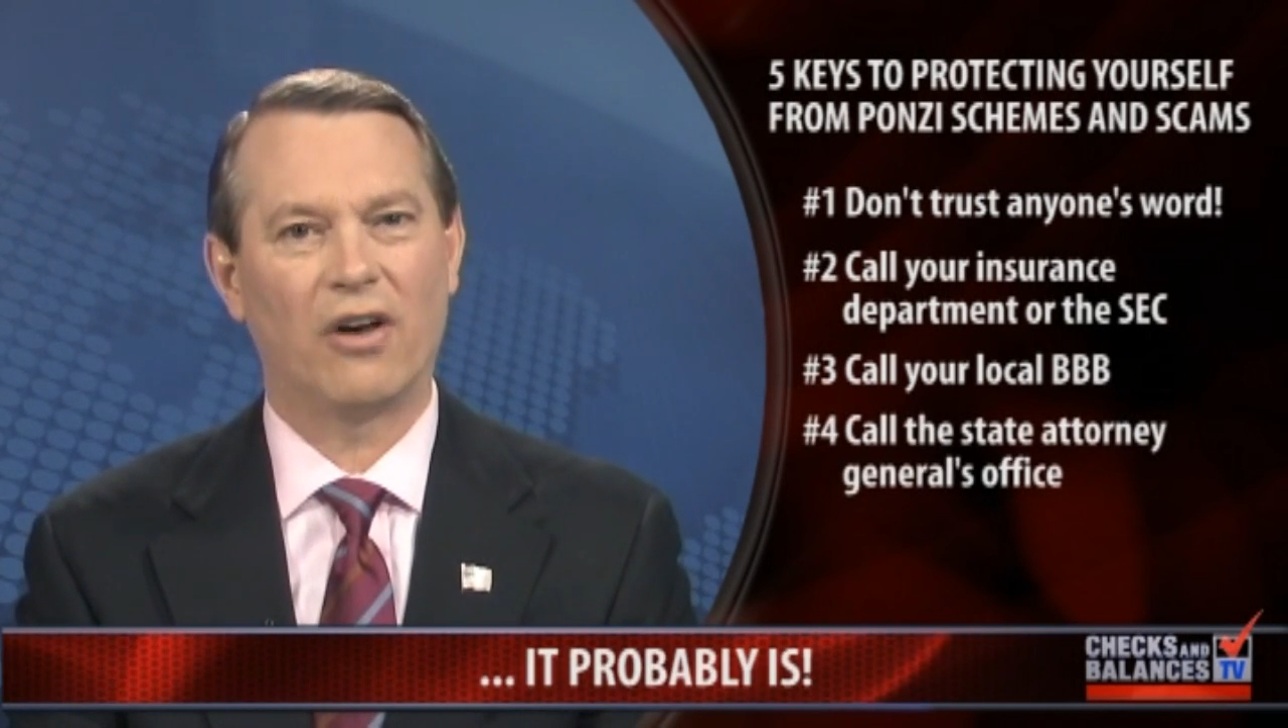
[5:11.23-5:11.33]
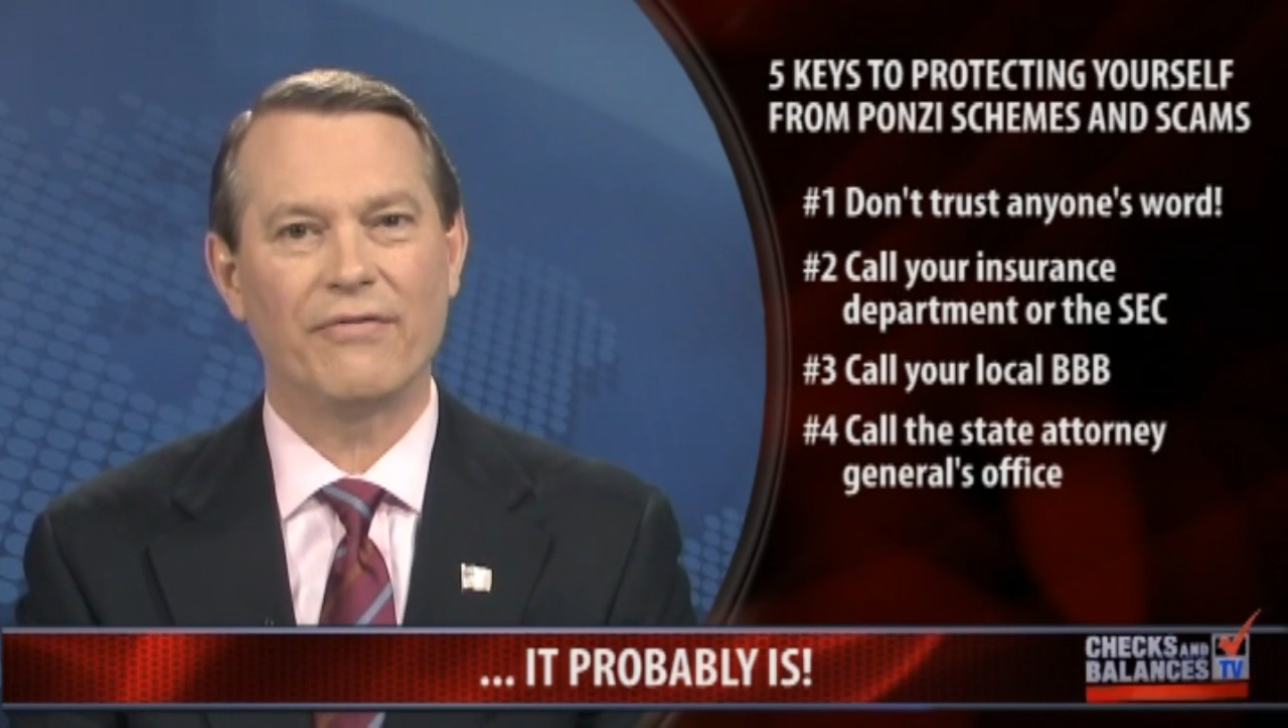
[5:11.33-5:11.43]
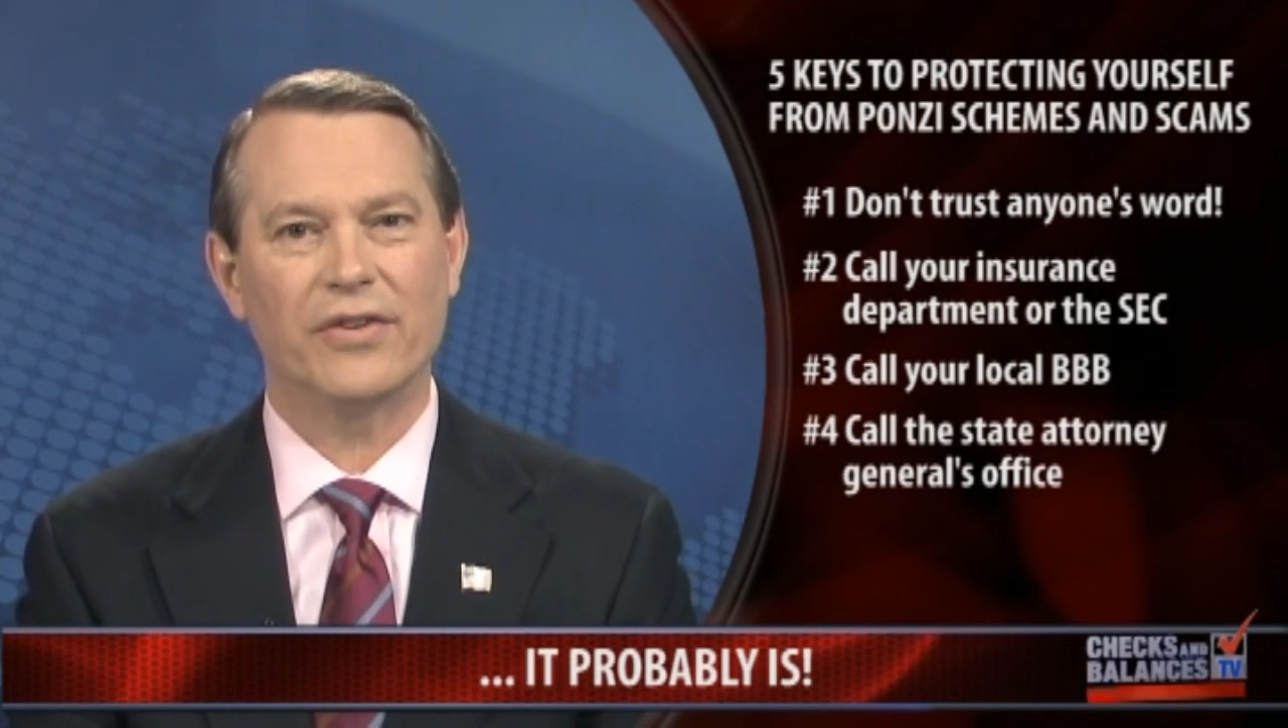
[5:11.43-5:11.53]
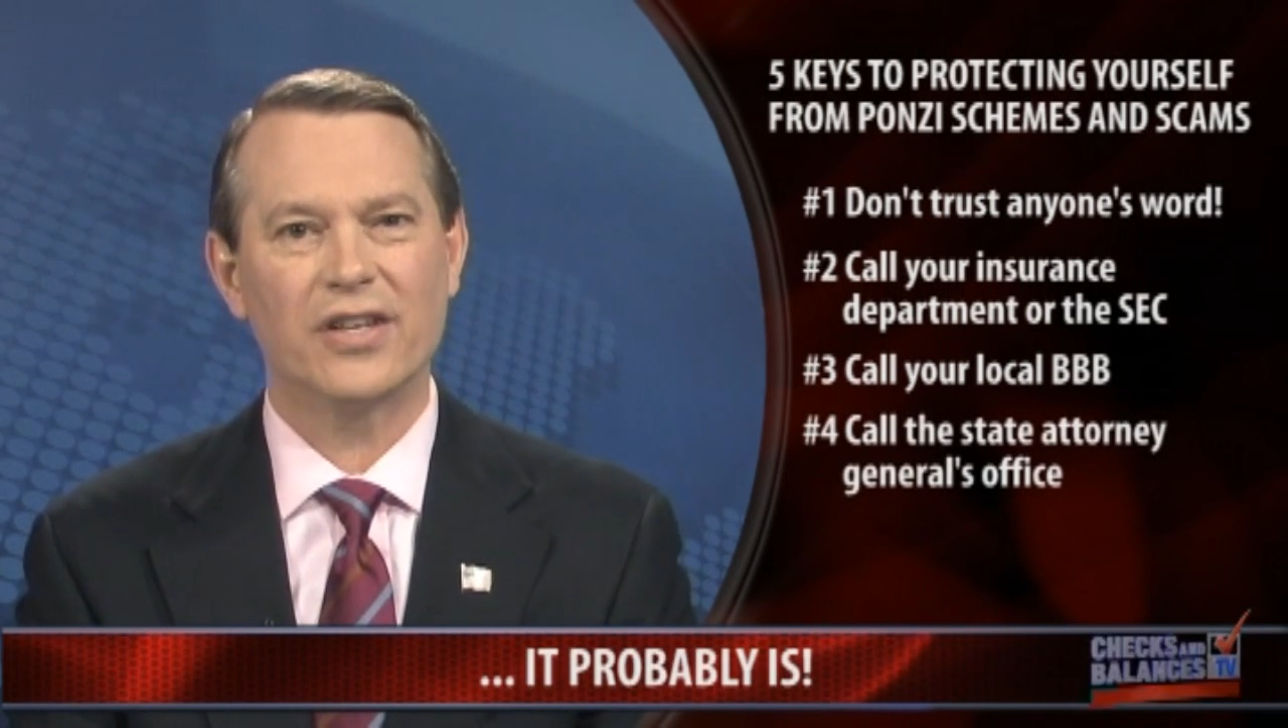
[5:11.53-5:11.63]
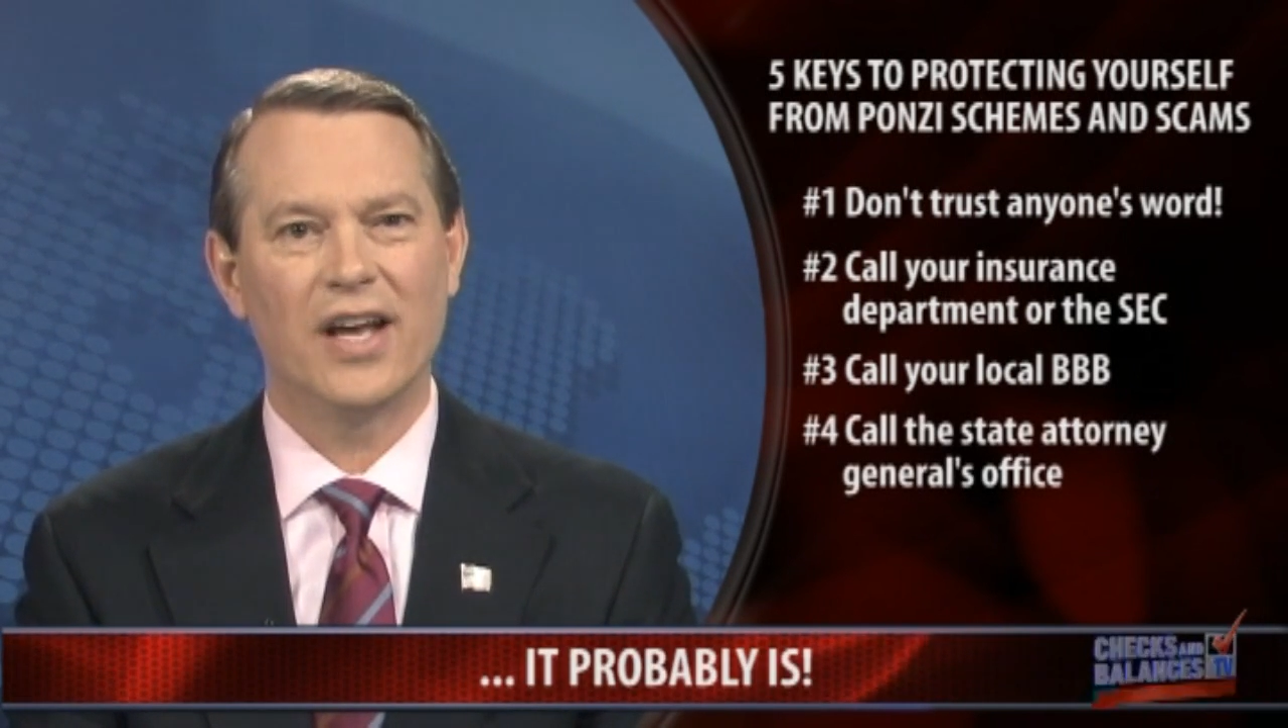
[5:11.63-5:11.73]

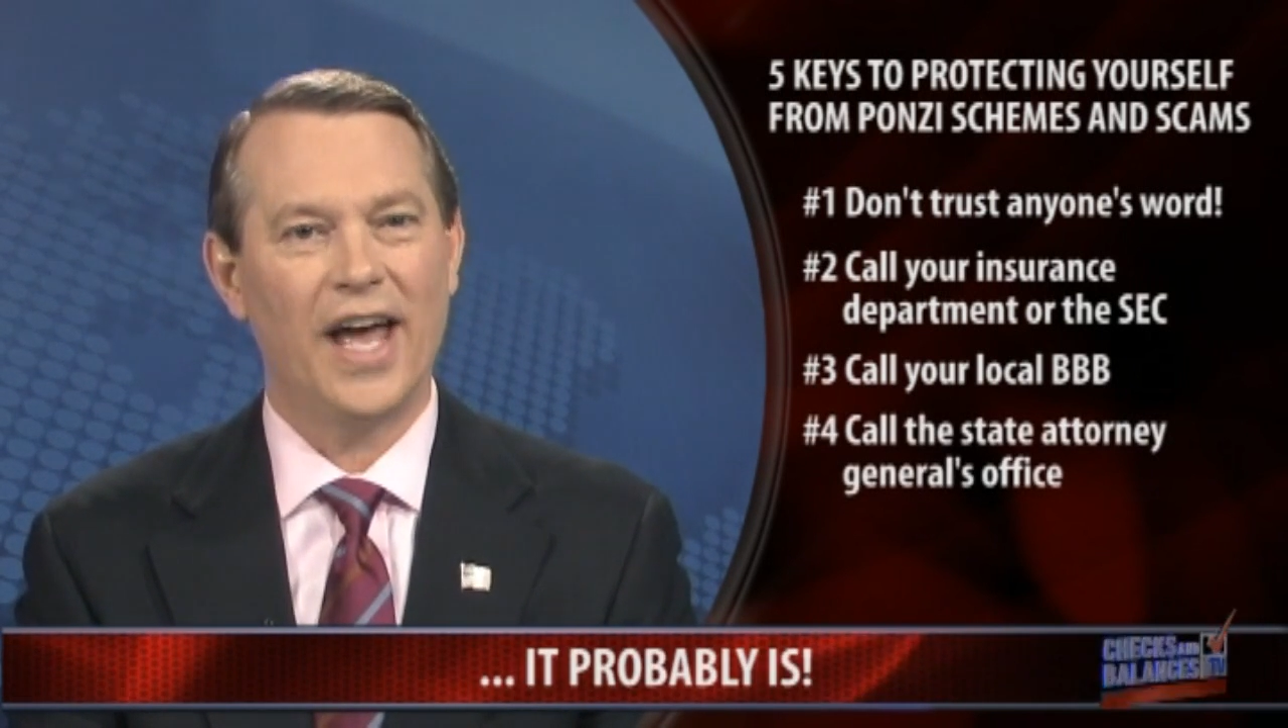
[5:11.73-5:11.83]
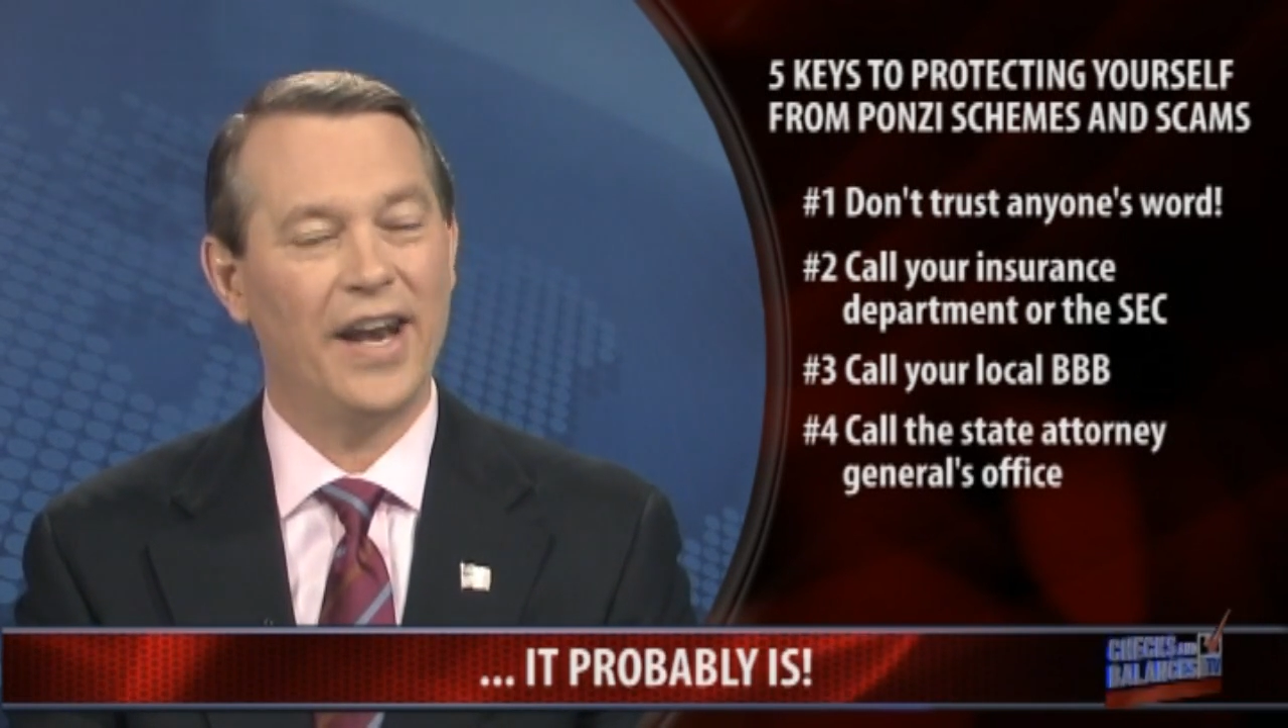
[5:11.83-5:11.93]
office